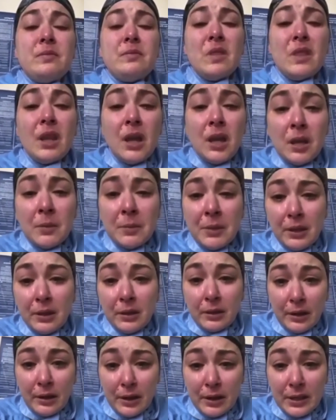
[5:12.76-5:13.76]
I mean,
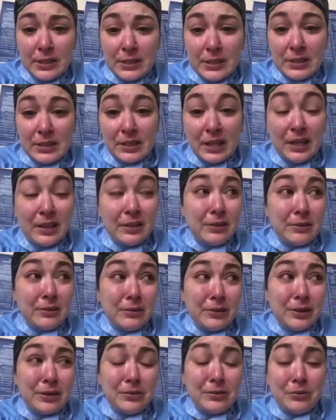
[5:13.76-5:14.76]
guys, they
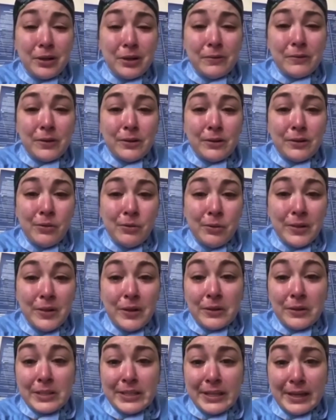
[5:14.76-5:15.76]
literally don't even know when
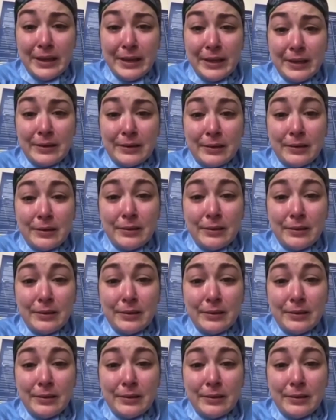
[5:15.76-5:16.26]
they're dead.